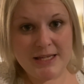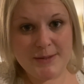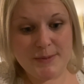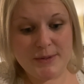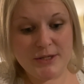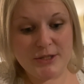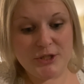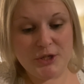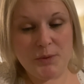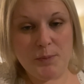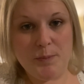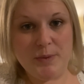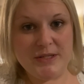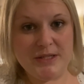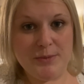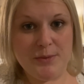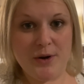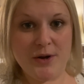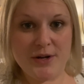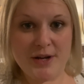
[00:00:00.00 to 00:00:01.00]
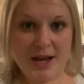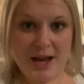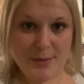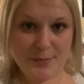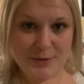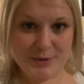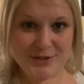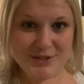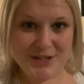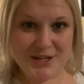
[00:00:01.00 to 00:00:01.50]
It's been a super busy one,
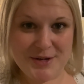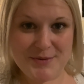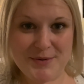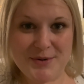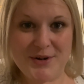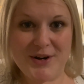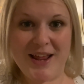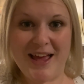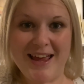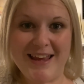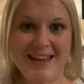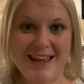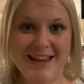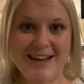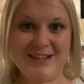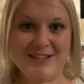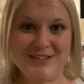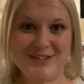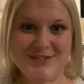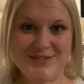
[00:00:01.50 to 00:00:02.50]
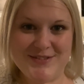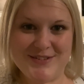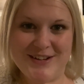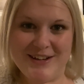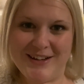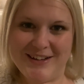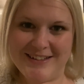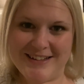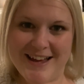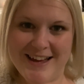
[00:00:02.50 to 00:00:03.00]
and we'll see you all again soon.
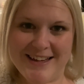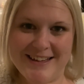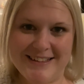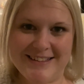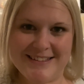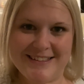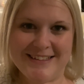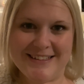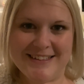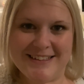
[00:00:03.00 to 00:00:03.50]
Good night.